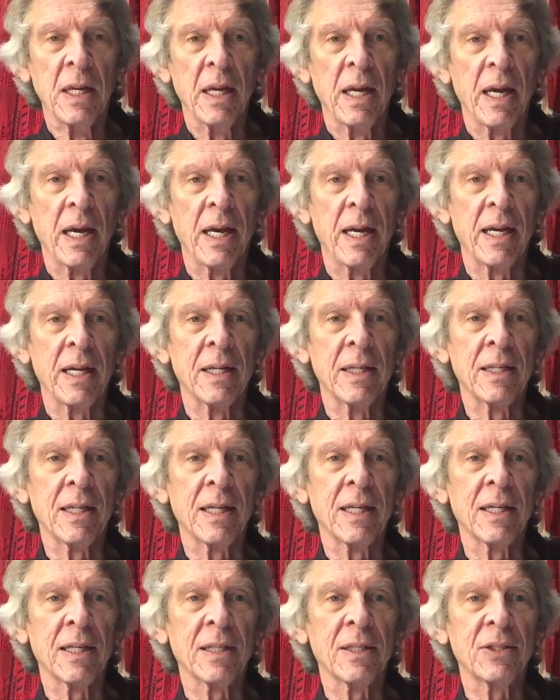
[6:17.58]
And
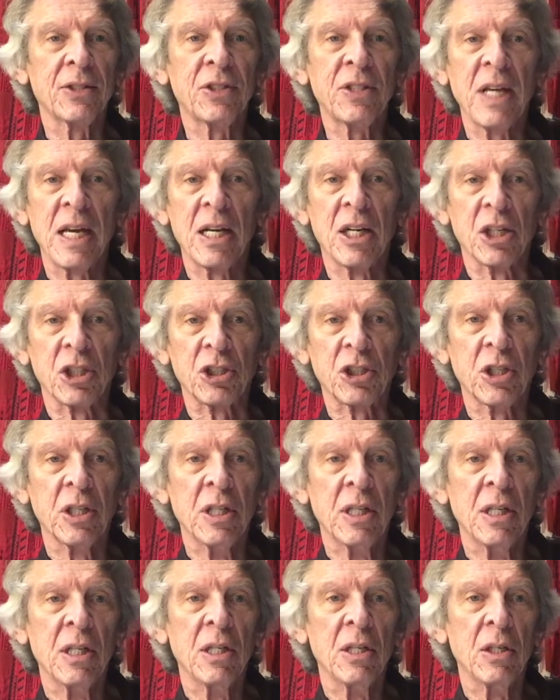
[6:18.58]
Serge,
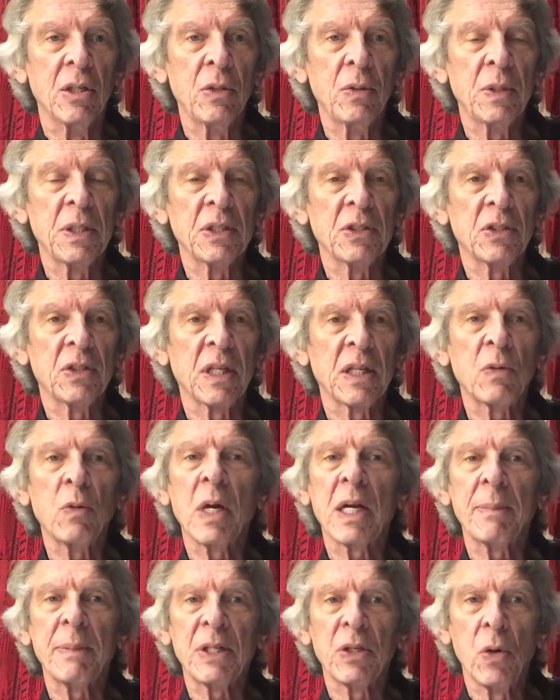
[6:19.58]
who is
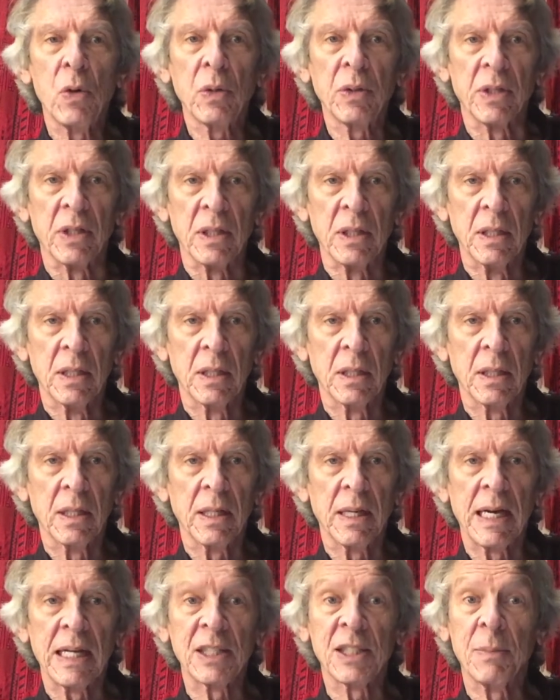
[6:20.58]
quite a bit older,
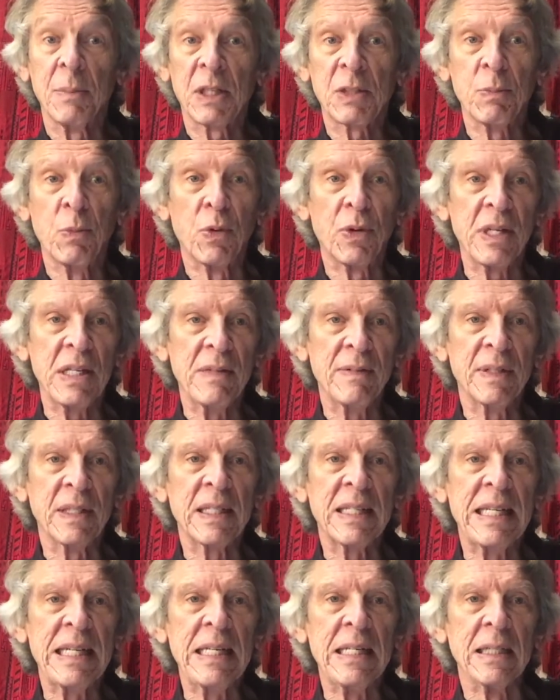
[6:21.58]
has a much more even
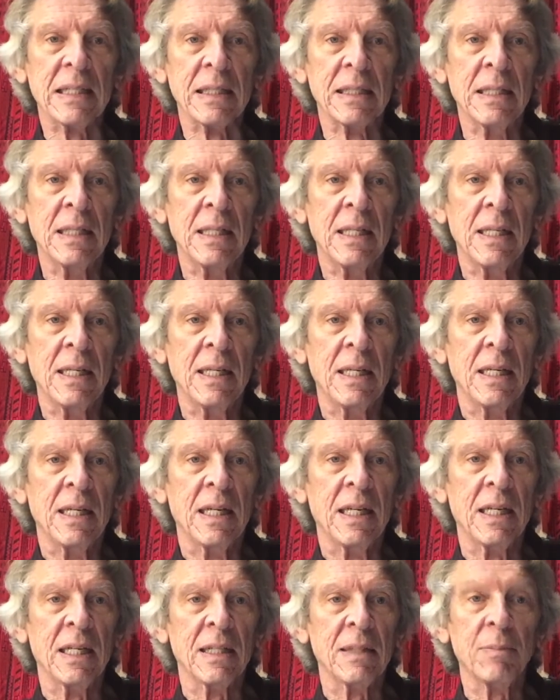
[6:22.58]
keel.
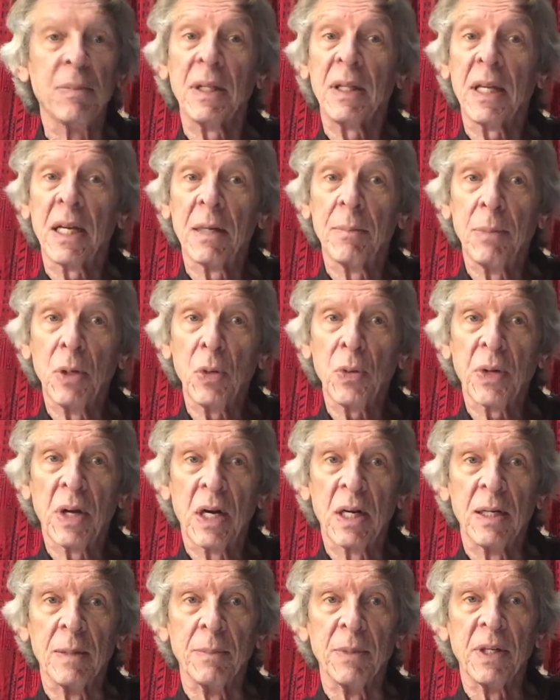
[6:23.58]
But they are both
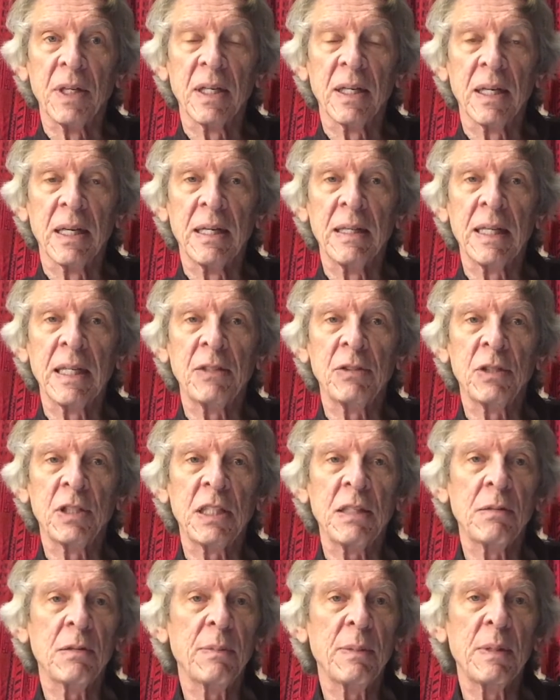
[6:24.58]
armed, and they
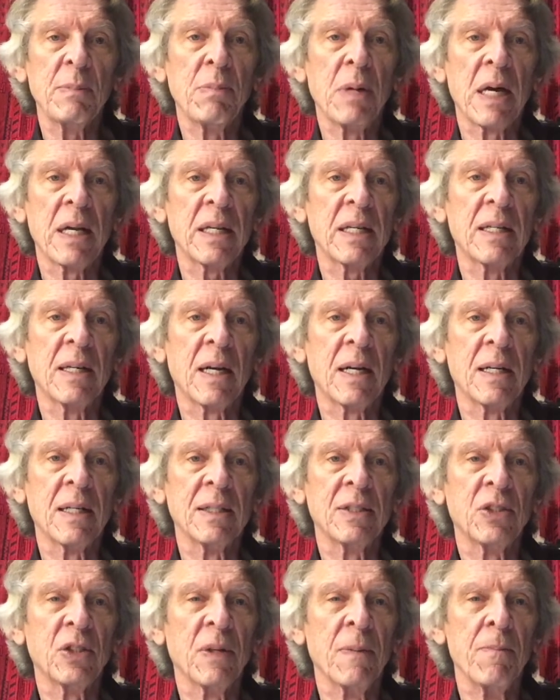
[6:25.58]
seem to be
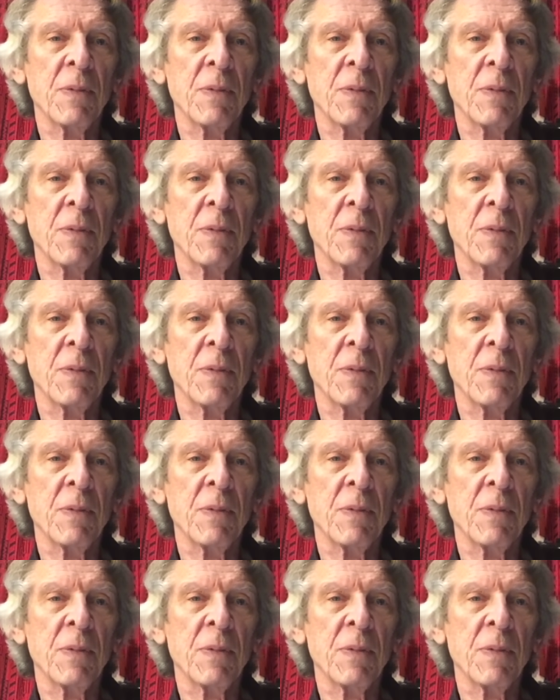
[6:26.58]
bodyguards